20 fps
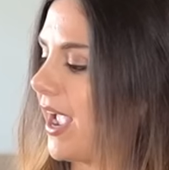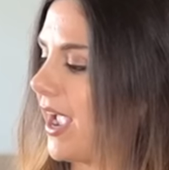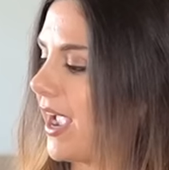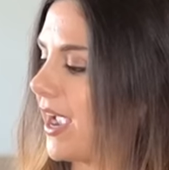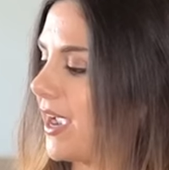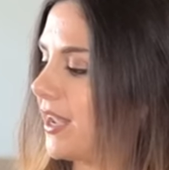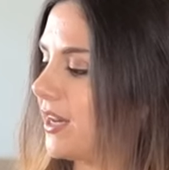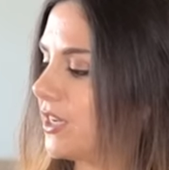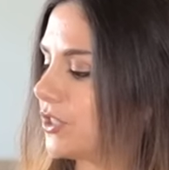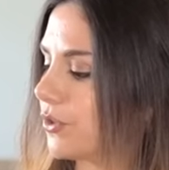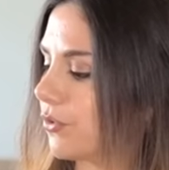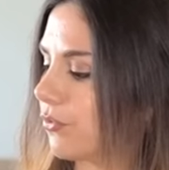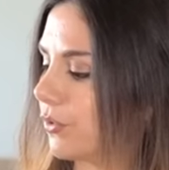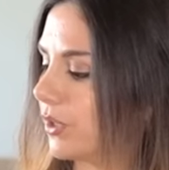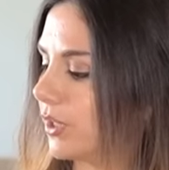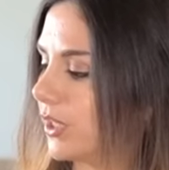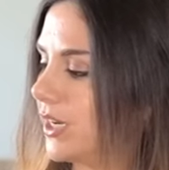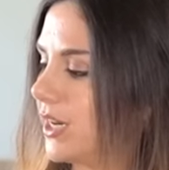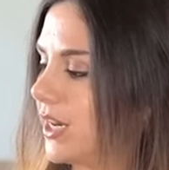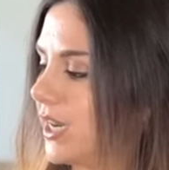and it's a
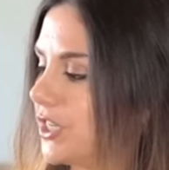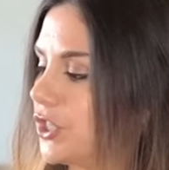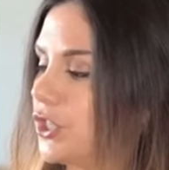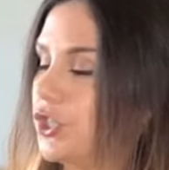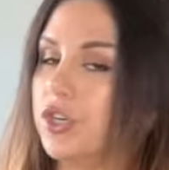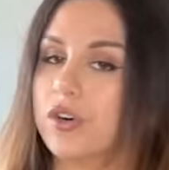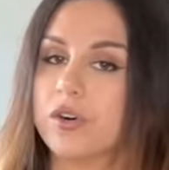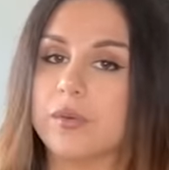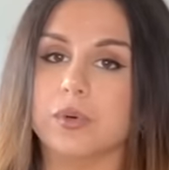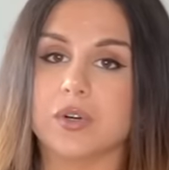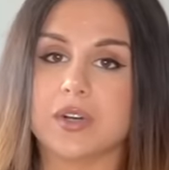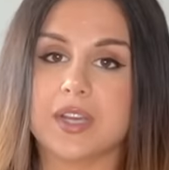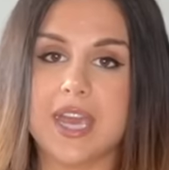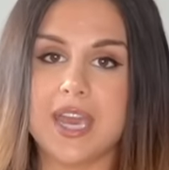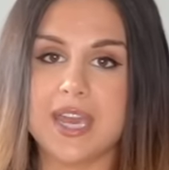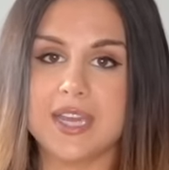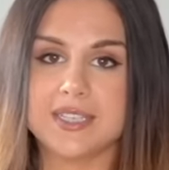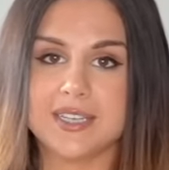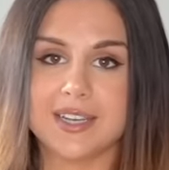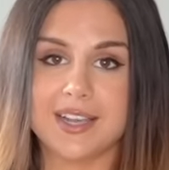really nice durable
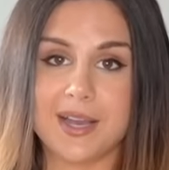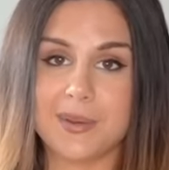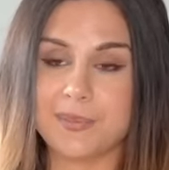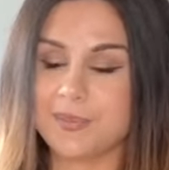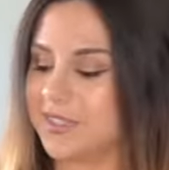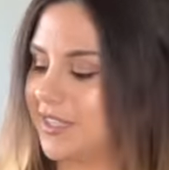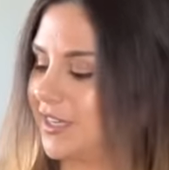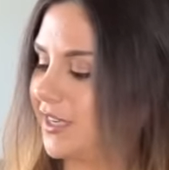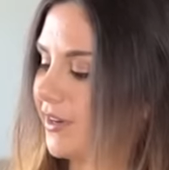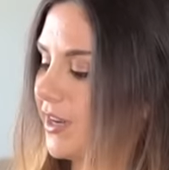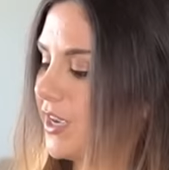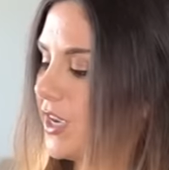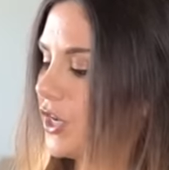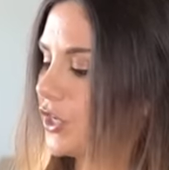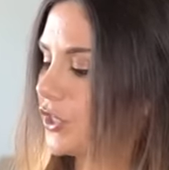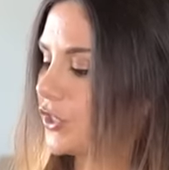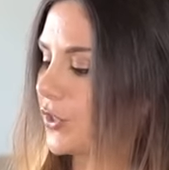case it comes in.